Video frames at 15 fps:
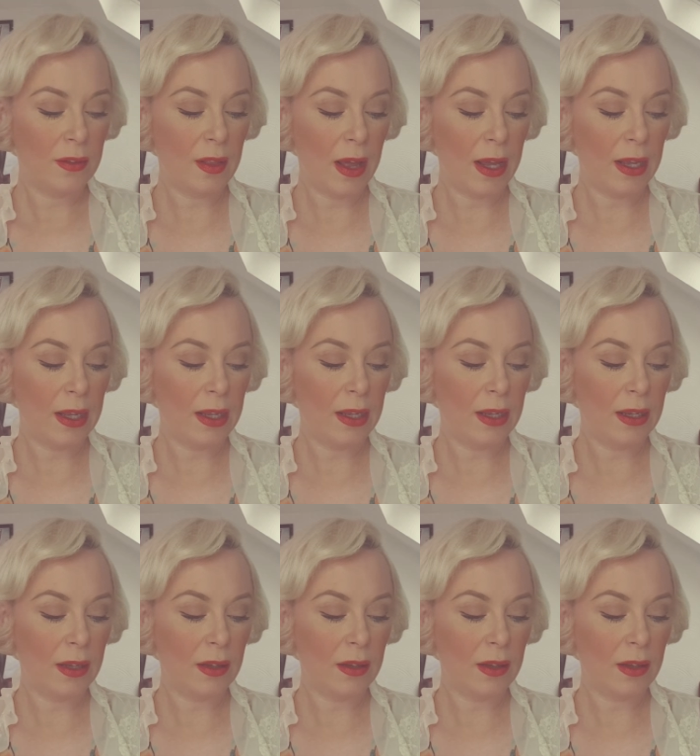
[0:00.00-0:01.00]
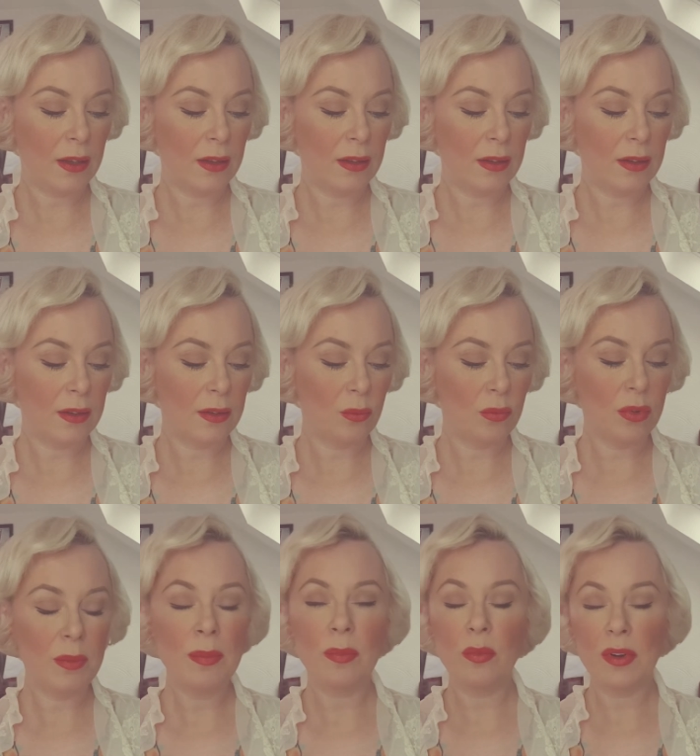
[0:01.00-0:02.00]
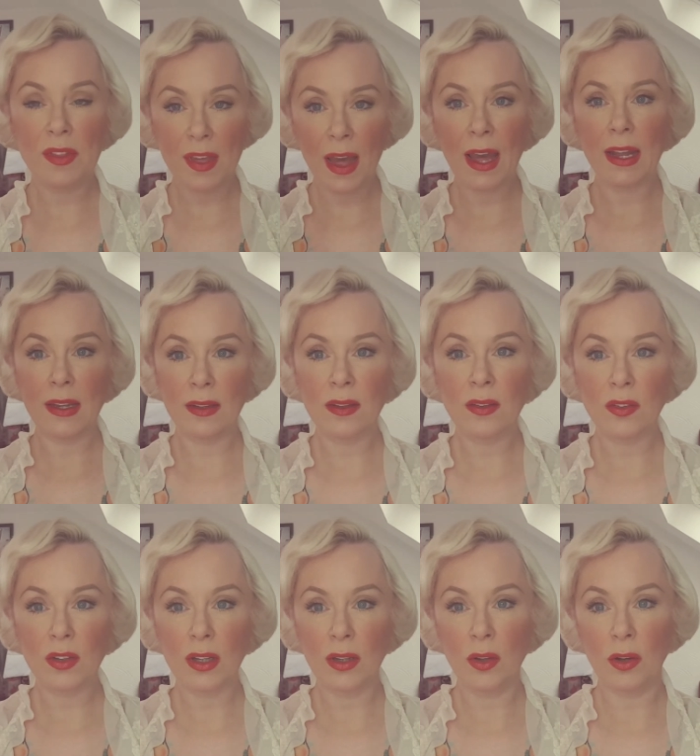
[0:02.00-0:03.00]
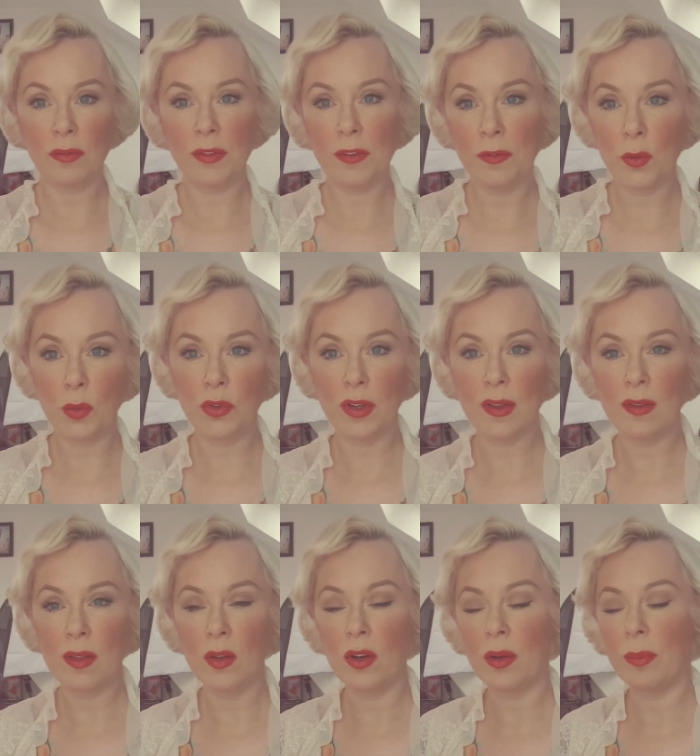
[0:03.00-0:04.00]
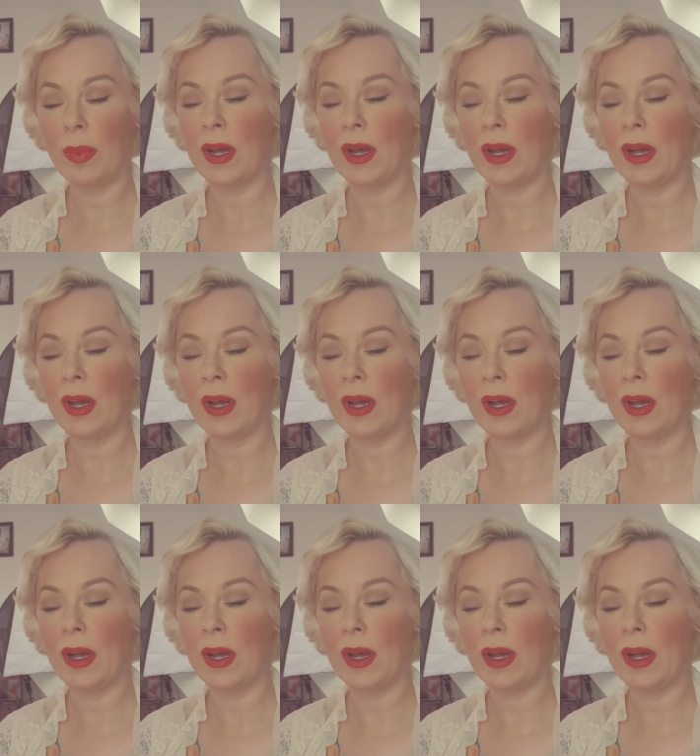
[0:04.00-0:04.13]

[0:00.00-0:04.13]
they retained a lot of the 40s look,